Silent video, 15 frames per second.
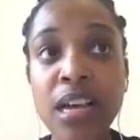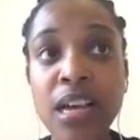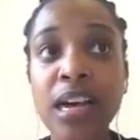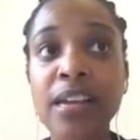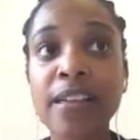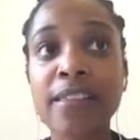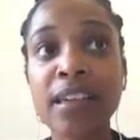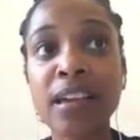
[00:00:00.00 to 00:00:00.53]

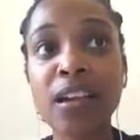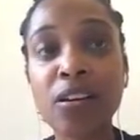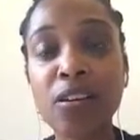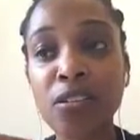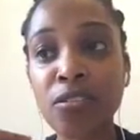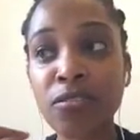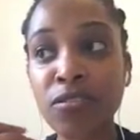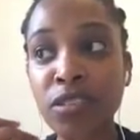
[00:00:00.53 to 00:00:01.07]
I think
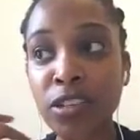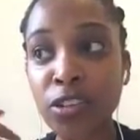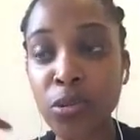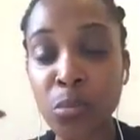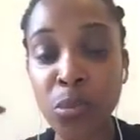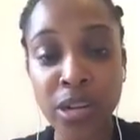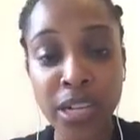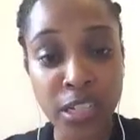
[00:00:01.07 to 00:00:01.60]
of the
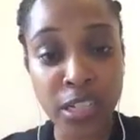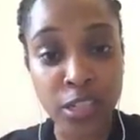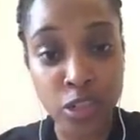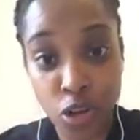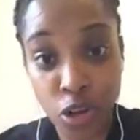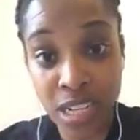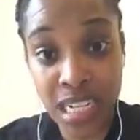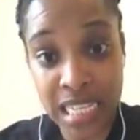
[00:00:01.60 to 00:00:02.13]
mnemonic
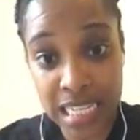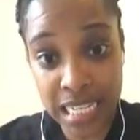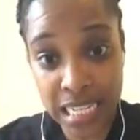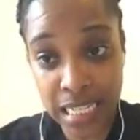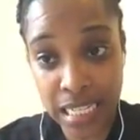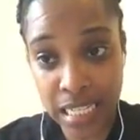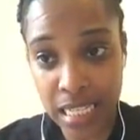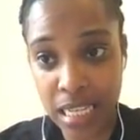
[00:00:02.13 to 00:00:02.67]

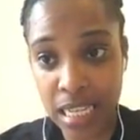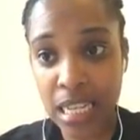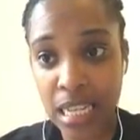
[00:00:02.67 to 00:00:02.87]
jaundices.